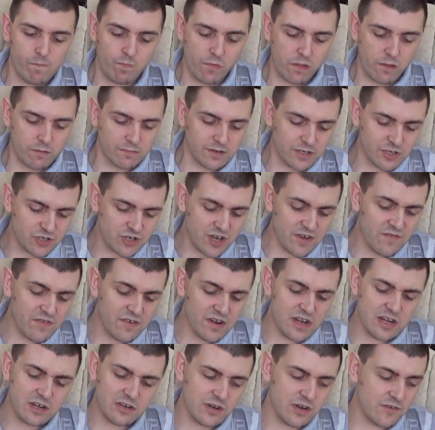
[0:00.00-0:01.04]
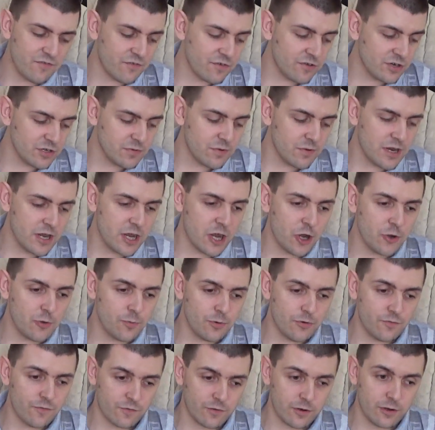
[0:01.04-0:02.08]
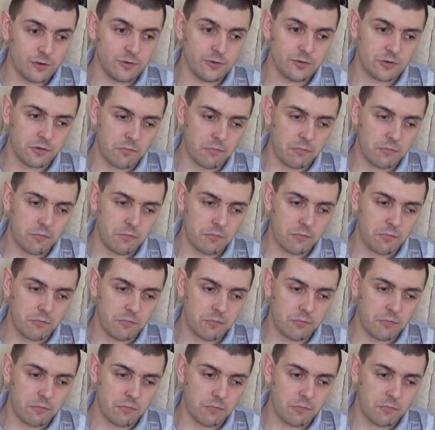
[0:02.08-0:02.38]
there's definitely a difference with the Opal Fruits.